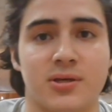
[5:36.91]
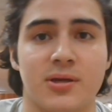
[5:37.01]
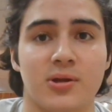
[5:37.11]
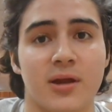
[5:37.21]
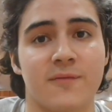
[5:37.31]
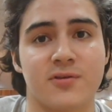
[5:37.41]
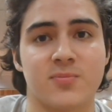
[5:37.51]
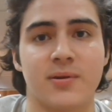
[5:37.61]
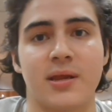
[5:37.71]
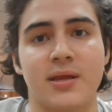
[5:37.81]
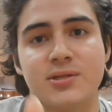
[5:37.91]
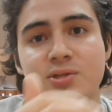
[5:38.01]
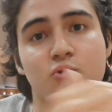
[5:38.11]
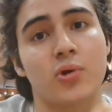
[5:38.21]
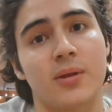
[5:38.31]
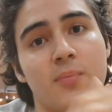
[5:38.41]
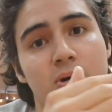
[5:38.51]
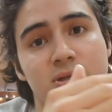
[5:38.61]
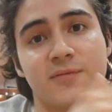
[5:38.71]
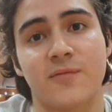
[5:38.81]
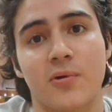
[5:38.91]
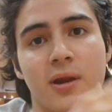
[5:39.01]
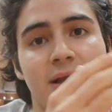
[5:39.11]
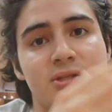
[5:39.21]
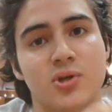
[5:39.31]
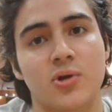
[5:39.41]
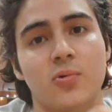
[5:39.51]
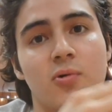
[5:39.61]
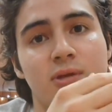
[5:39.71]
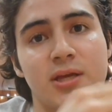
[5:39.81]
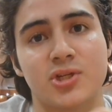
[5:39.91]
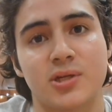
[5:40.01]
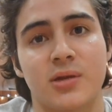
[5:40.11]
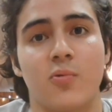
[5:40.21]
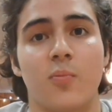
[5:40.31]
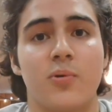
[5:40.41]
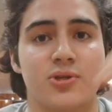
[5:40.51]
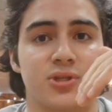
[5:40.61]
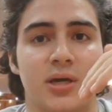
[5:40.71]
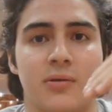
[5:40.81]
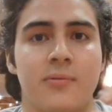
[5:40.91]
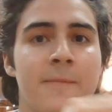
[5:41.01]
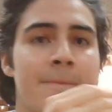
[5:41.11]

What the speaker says: and your infraspinatus is really important for external rotation and will push down.